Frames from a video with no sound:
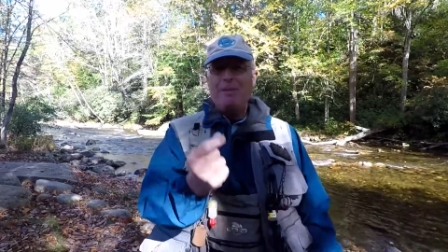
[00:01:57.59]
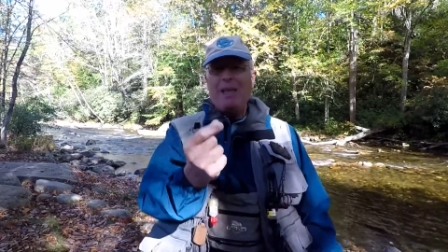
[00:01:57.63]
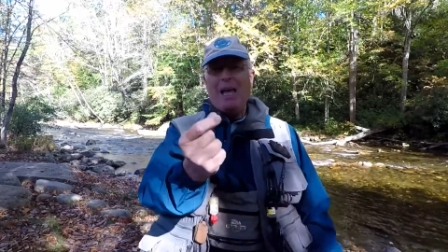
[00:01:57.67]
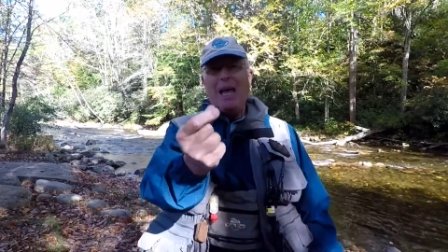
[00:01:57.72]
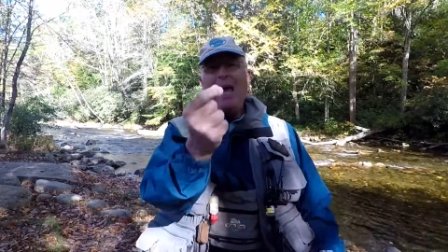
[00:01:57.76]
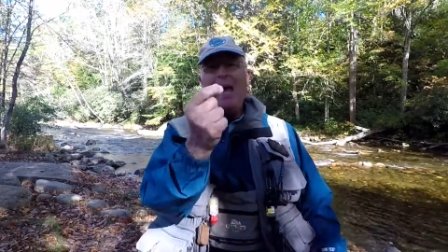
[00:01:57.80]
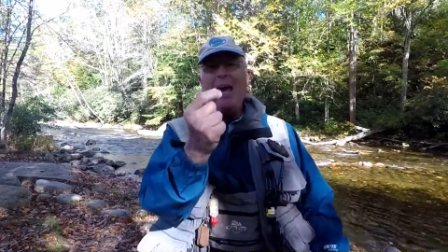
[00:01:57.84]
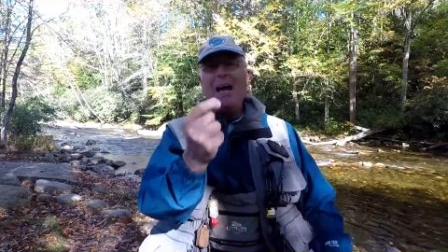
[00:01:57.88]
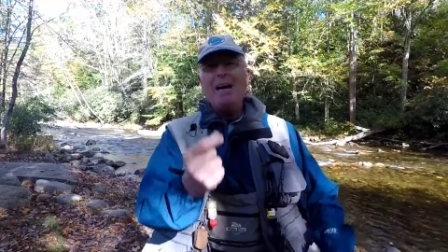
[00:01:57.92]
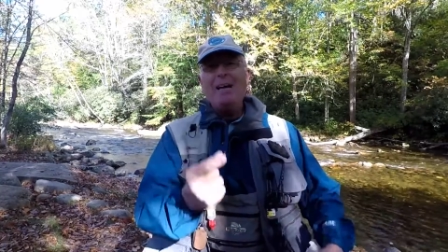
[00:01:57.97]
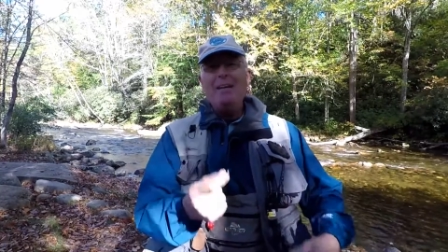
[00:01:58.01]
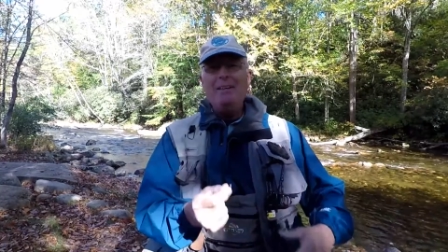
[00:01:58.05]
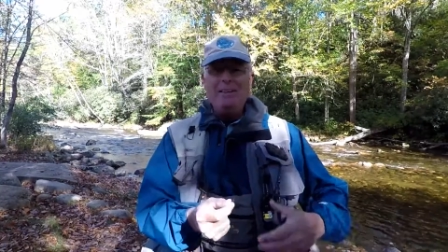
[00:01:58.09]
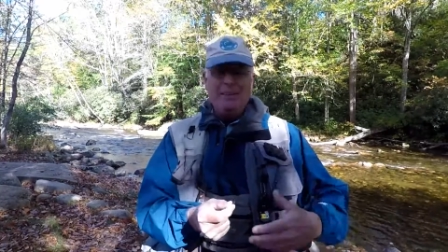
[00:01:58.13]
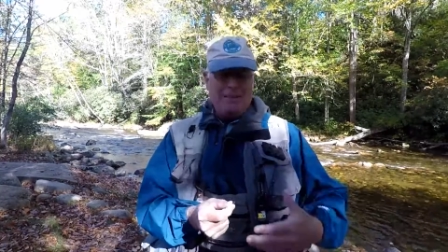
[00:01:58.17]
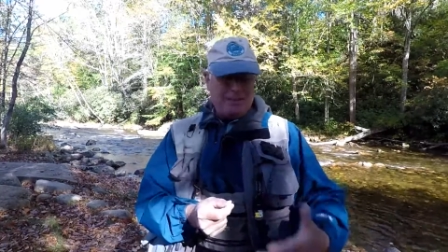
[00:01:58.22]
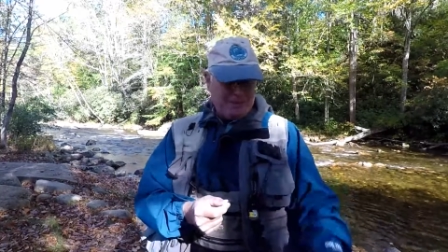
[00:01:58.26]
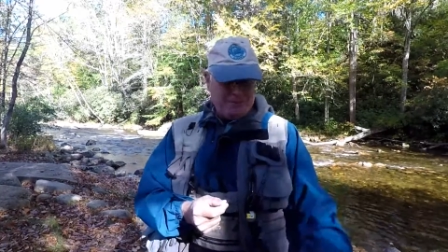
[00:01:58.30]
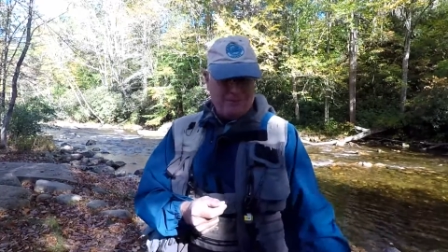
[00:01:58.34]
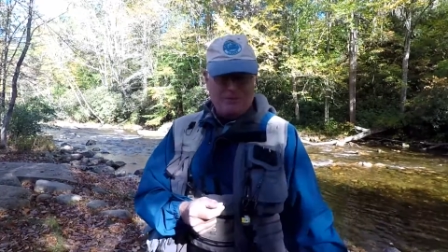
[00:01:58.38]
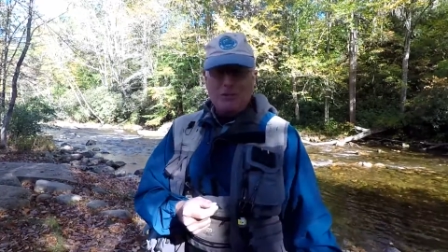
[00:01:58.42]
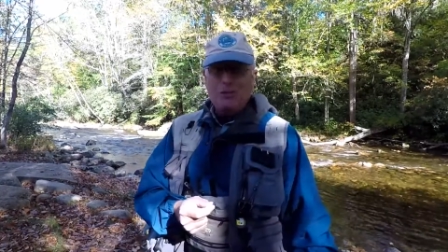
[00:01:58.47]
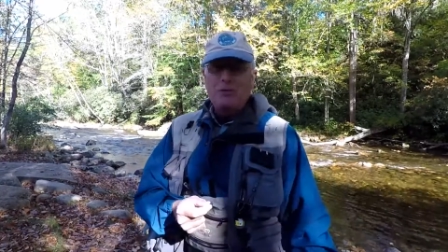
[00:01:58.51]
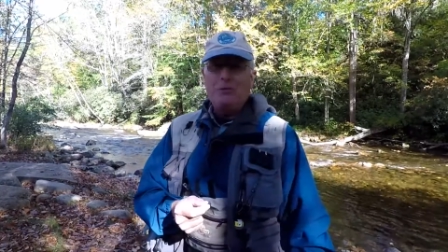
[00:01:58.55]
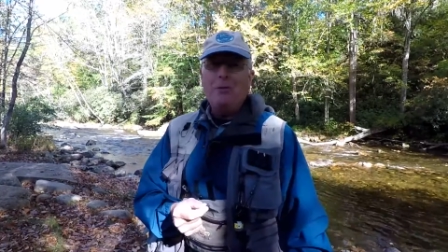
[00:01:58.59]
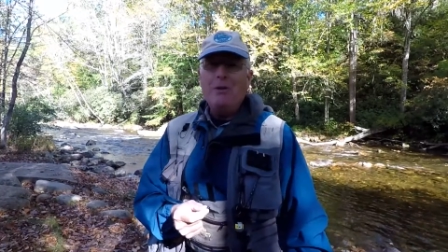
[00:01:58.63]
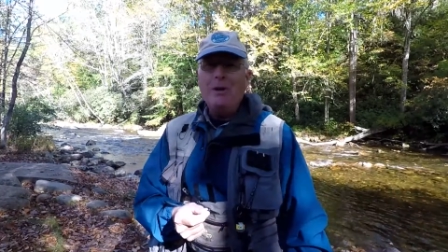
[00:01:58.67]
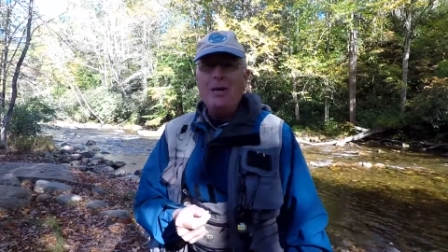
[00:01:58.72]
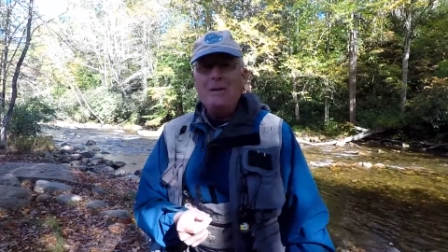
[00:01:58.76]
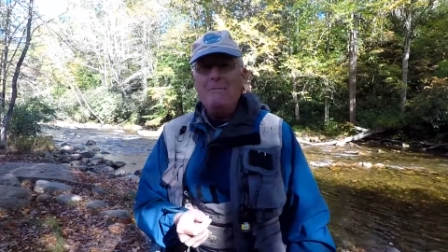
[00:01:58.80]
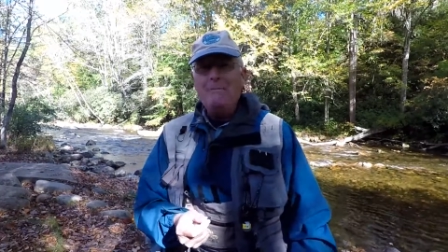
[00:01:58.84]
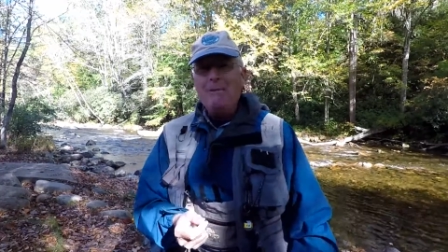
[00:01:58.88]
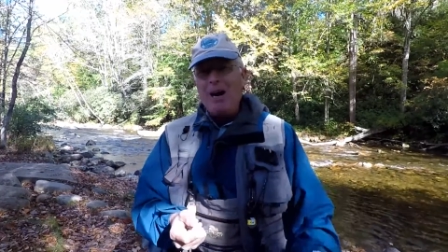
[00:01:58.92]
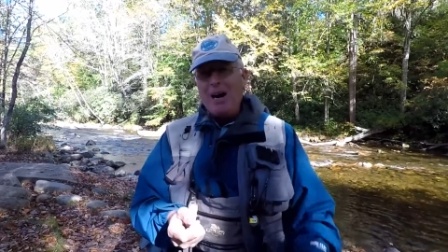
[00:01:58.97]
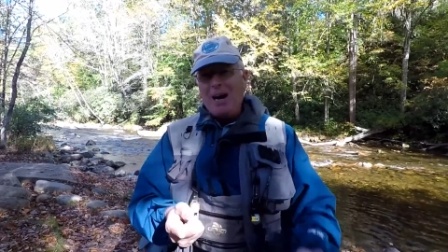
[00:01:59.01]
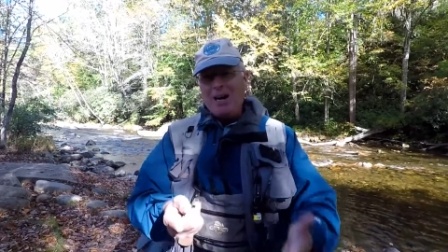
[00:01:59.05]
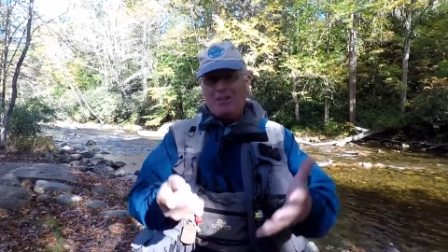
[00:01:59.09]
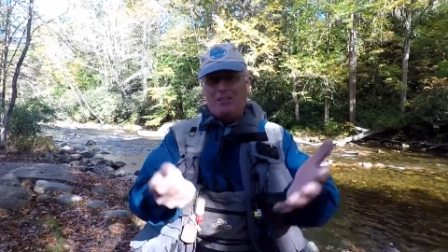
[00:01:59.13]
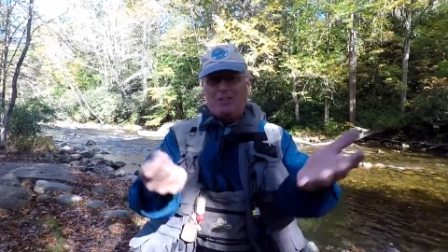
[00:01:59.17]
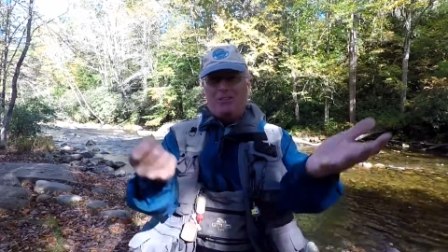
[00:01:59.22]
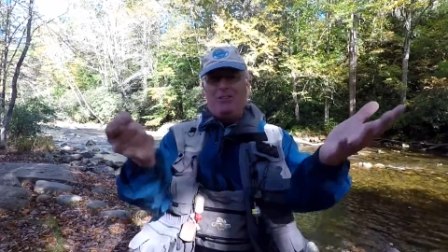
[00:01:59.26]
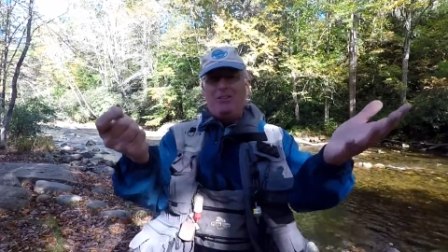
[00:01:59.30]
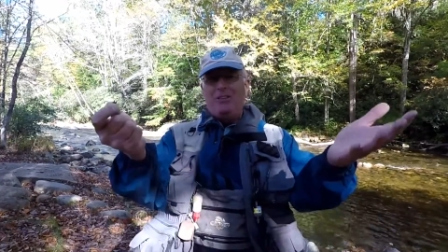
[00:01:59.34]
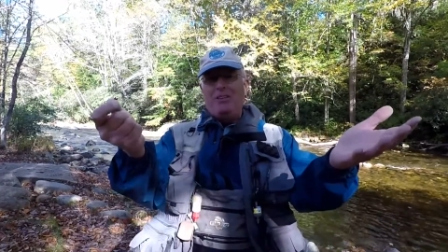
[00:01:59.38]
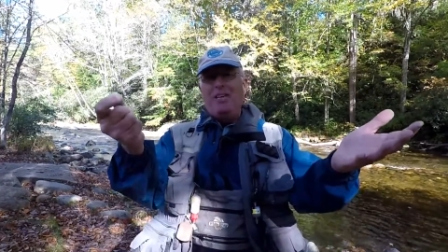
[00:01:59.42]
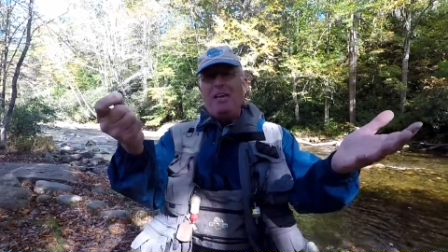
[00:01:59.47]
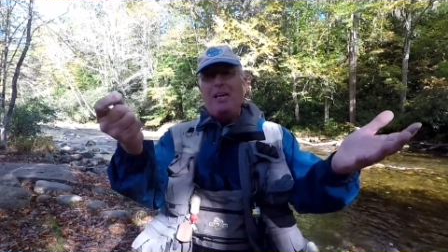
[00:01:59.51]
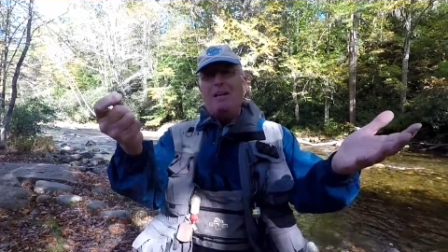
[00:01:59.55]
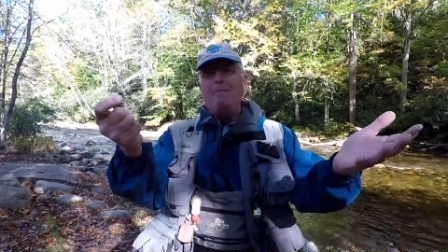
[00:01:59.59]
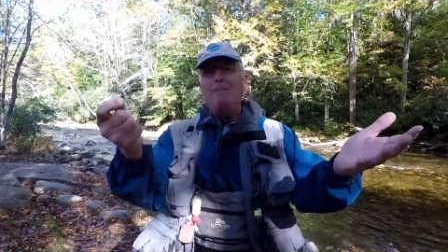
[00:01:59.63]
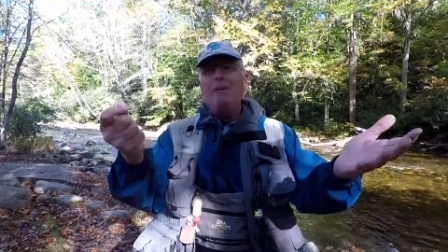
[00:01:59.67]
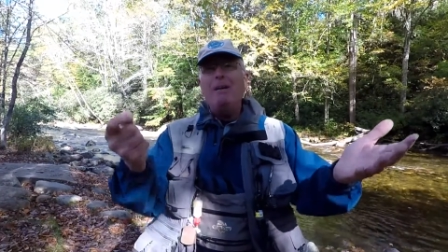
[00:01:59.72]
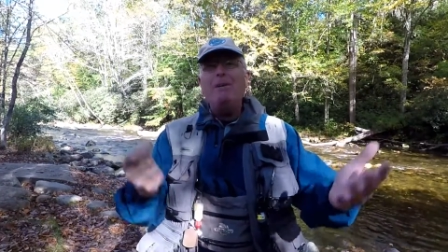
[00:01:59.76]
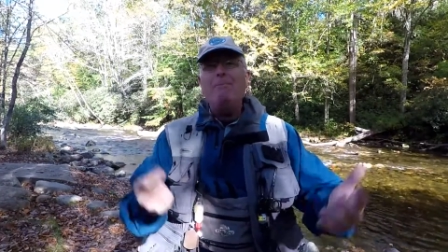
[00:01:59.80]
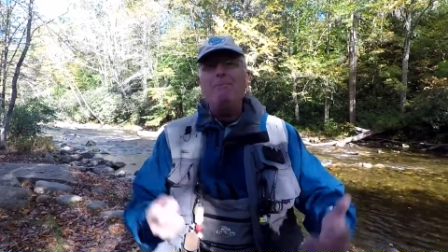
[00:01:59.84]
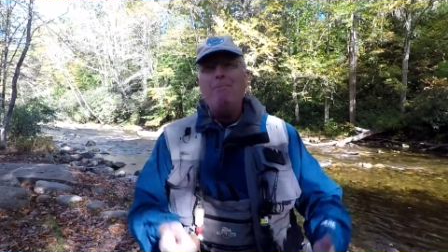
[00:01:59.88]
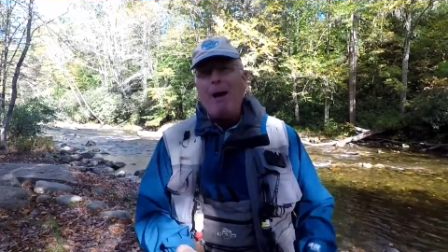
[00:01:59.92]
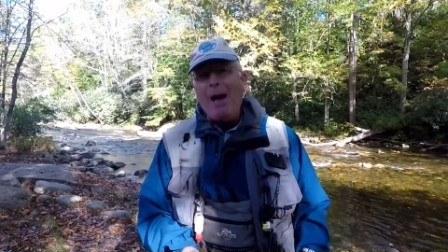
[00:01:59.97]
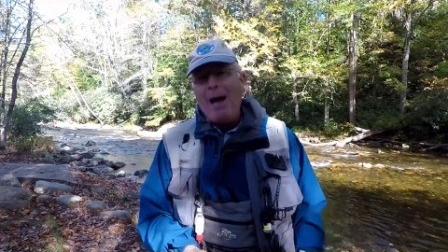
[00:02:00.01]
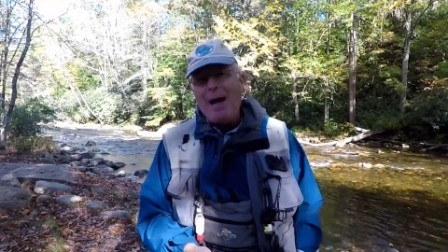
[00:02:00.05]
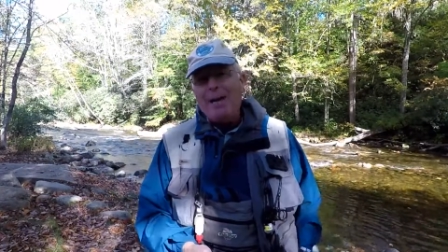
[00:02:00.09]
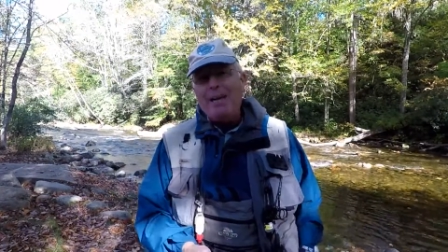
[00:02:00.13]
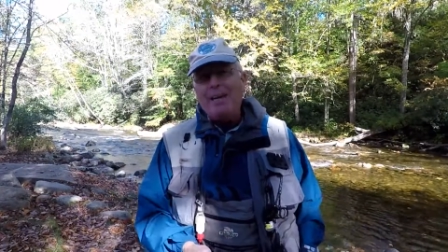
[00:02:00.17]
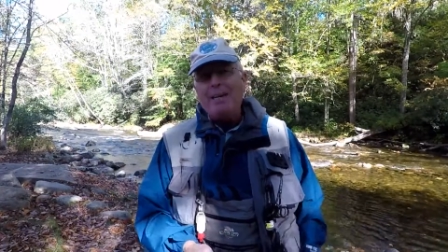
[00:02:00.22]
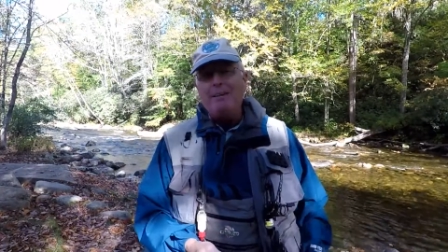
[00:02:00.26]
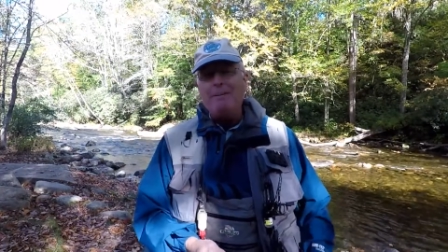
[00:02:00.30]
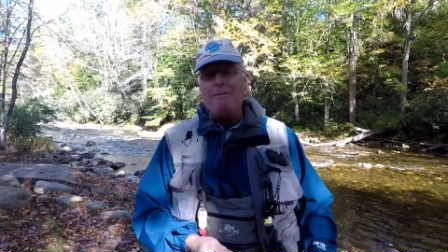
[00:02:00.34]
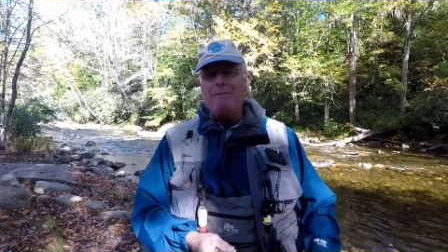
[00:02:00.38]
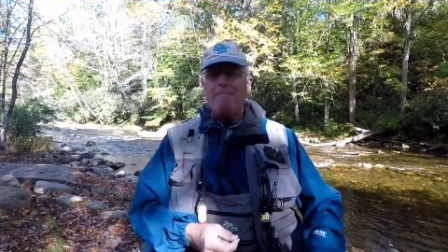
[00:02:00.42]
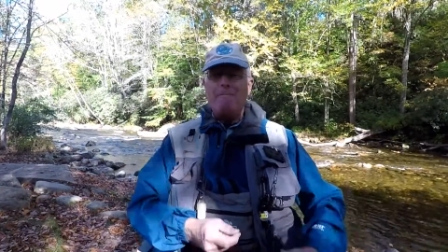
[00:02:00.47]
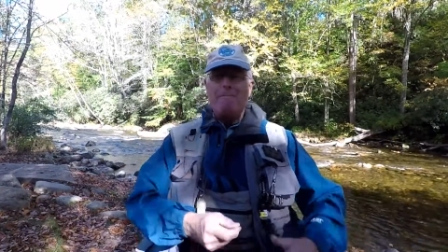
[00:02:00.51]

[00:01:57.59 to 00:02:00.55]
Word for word: And for 20 bucks, you get a big packet.